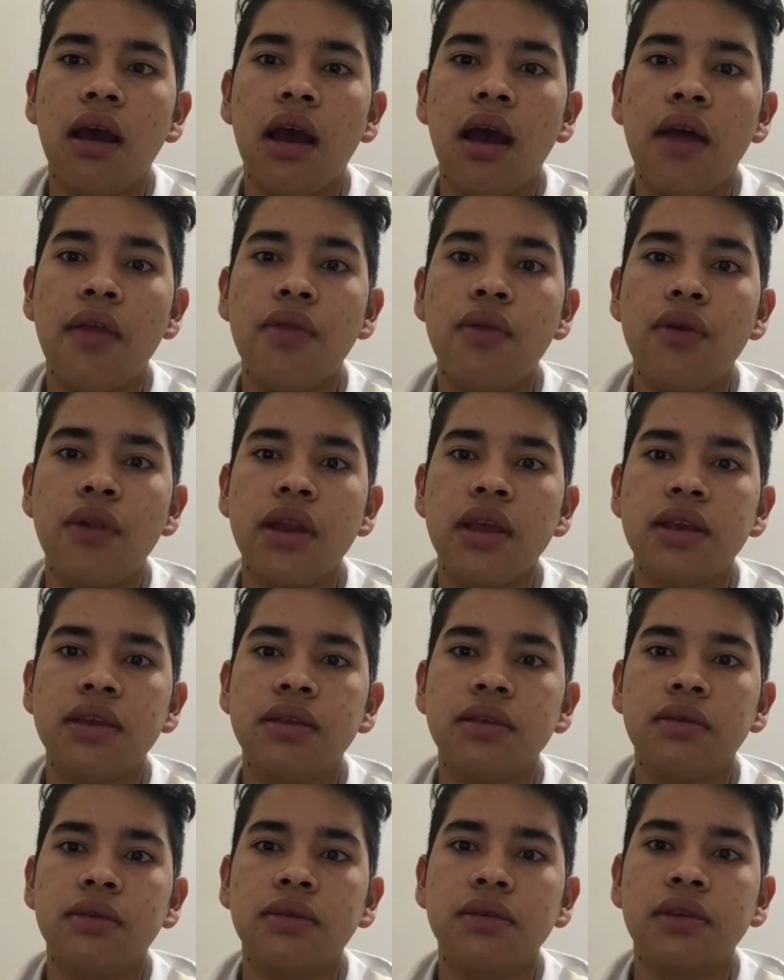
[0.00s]
a
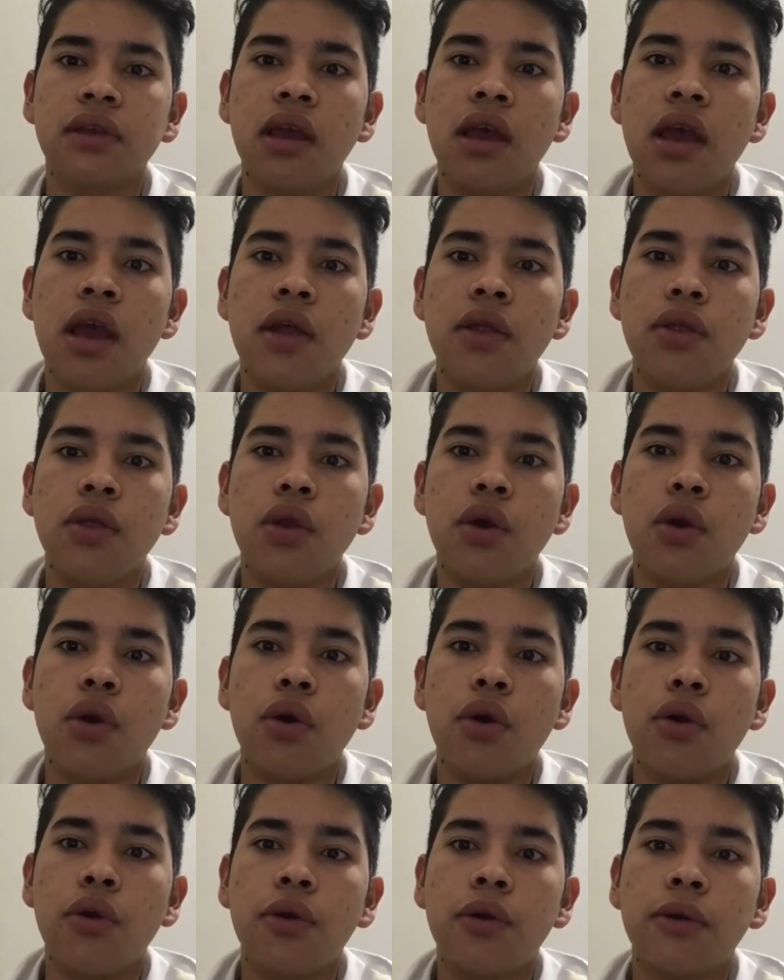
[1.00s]
donations, no
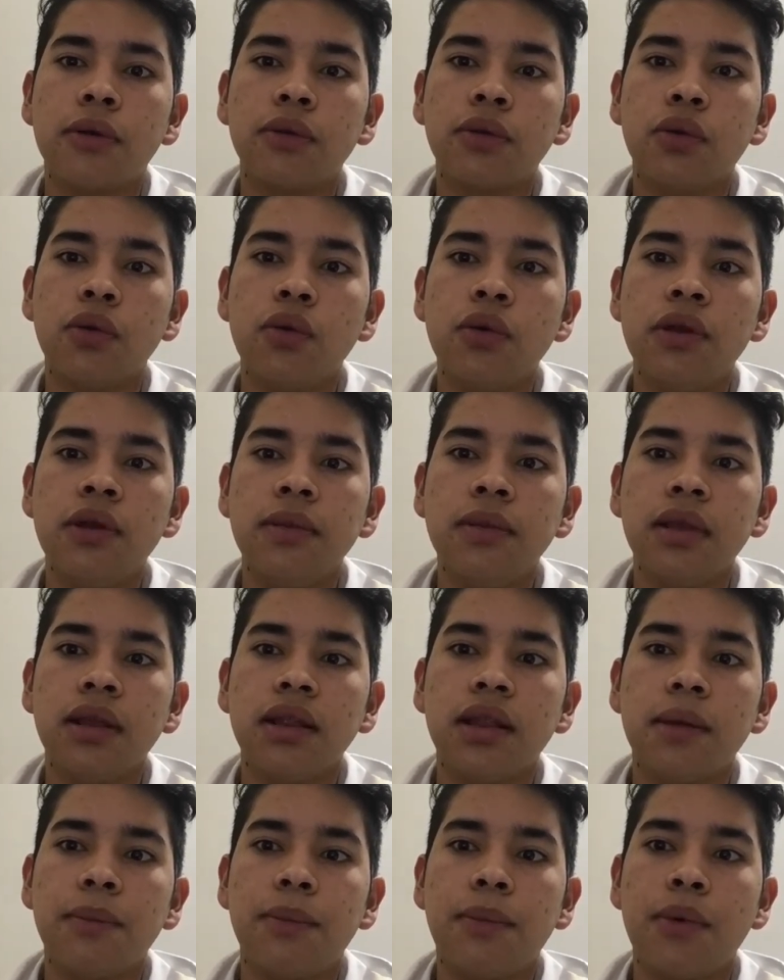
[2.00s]
or do it, the
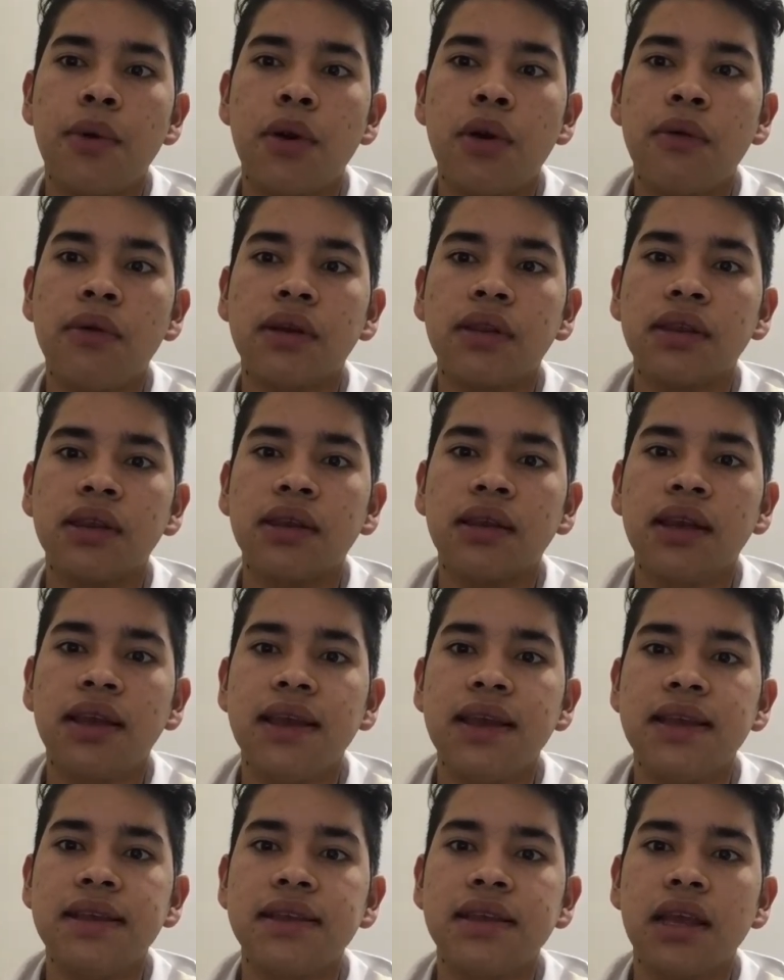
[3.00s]
poverty
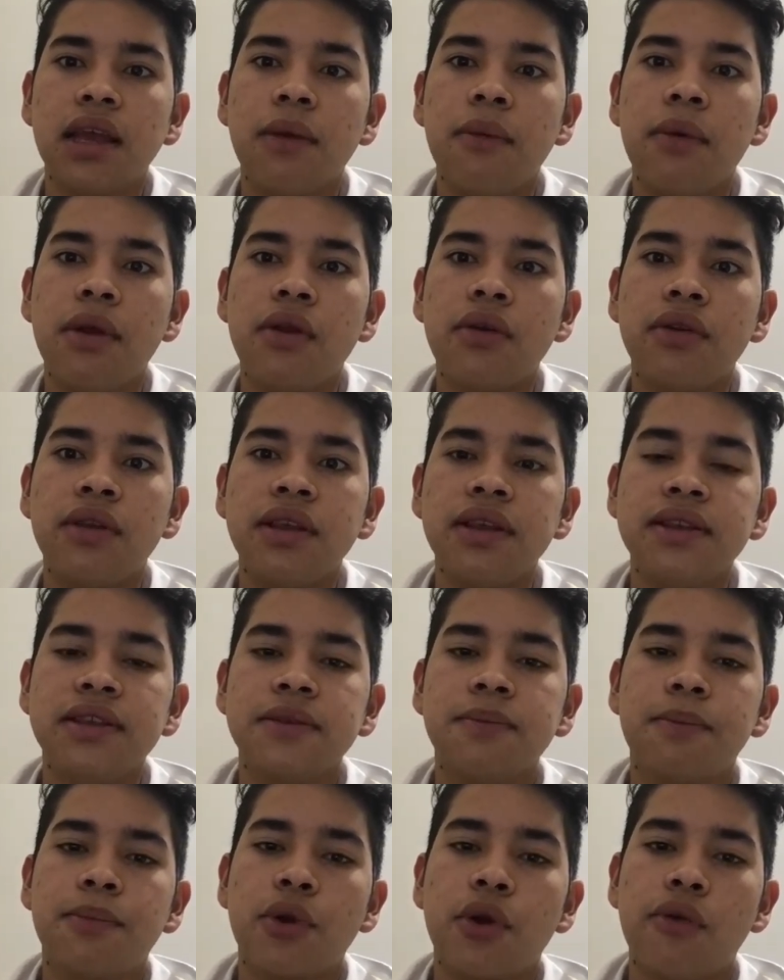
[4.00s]
is everyone's
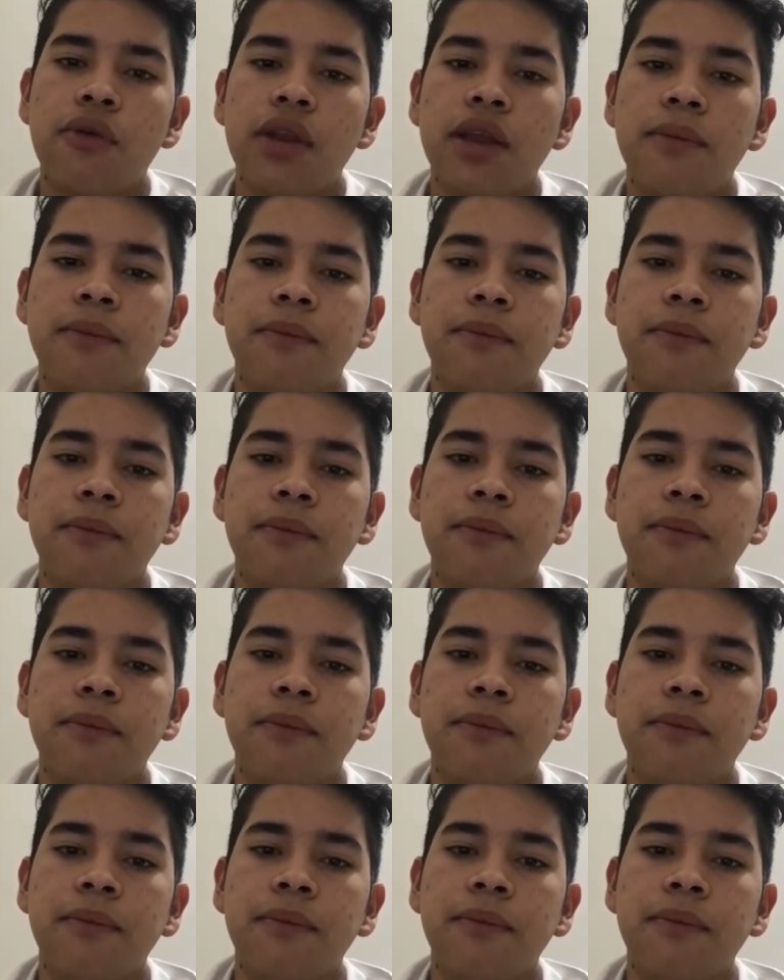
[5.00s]
problem.